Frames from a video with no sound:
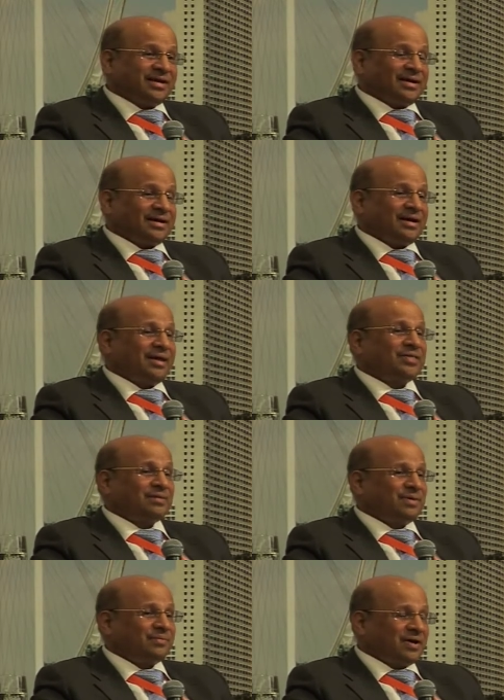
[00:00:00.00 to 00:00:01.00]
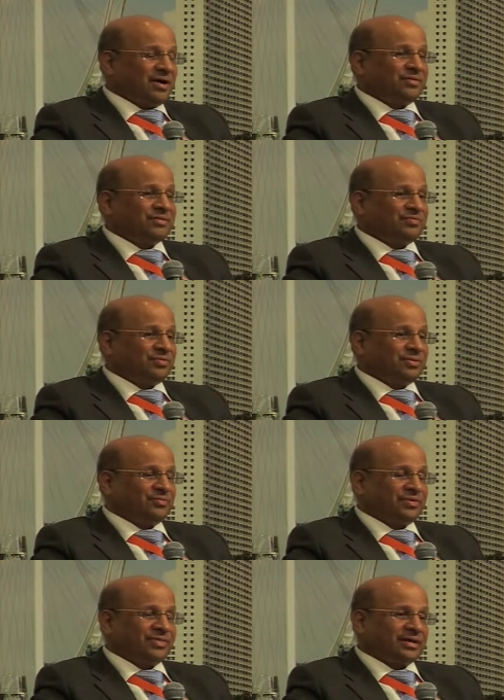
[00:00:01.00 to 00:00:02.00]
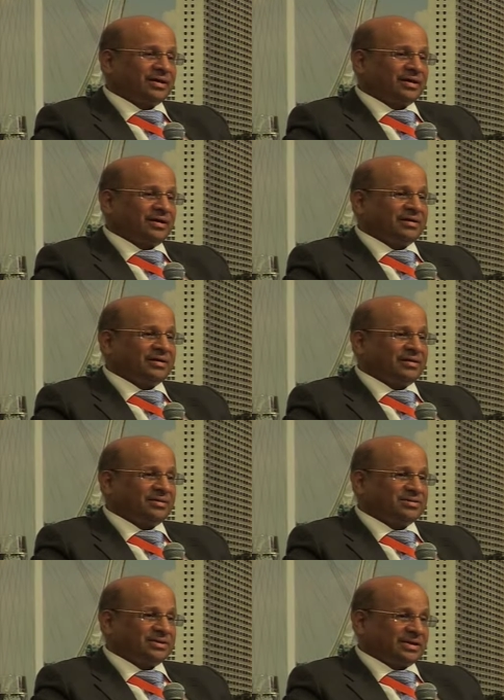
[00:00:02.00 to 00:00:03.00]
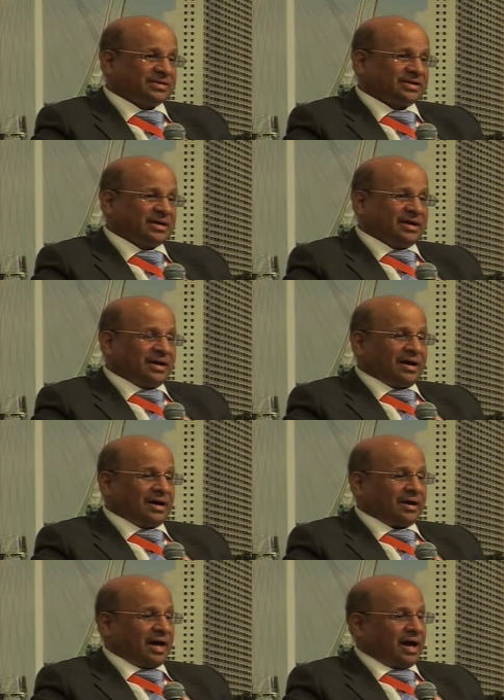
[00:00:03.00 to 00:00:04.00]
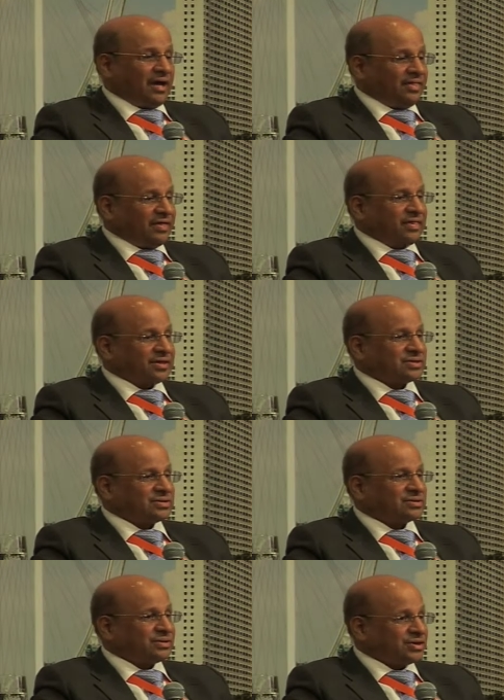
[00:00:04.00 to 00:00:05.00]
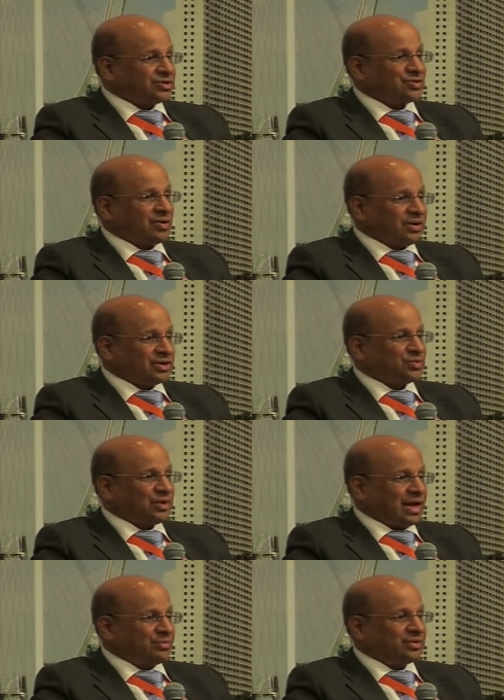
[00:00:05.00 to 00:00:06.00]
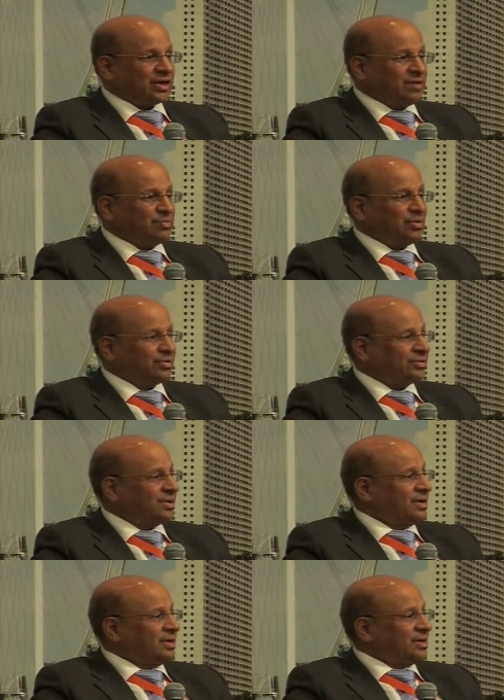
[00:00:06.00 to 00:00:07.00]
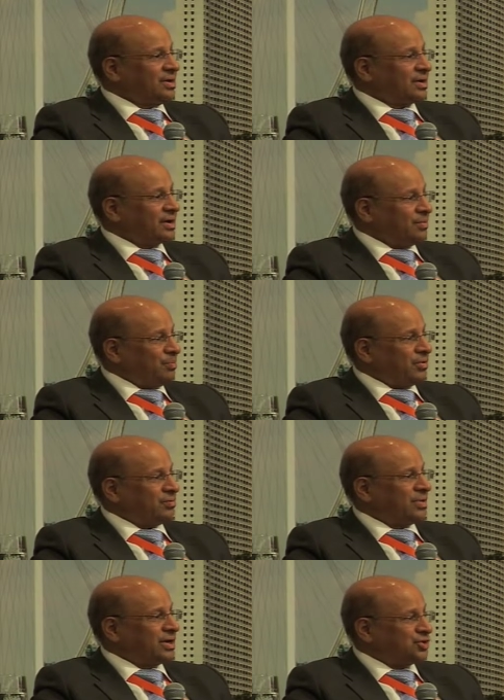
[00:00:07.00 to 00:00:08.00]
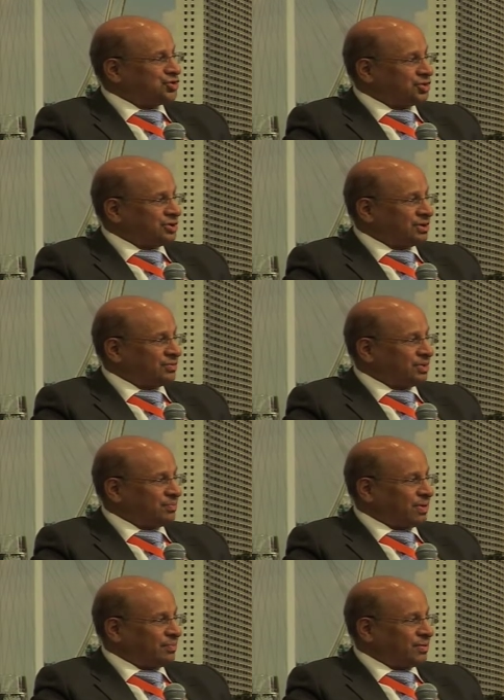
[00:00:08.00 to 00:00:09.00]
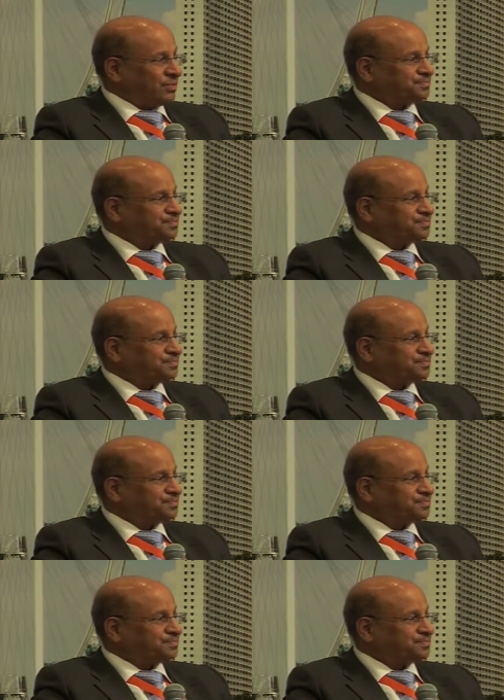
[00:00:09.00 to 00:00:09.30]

Uh, and there may be other with, with thinking in other cities. Uh, I think this rich knowledge will have to keep on, uh, keep on being shared with the people.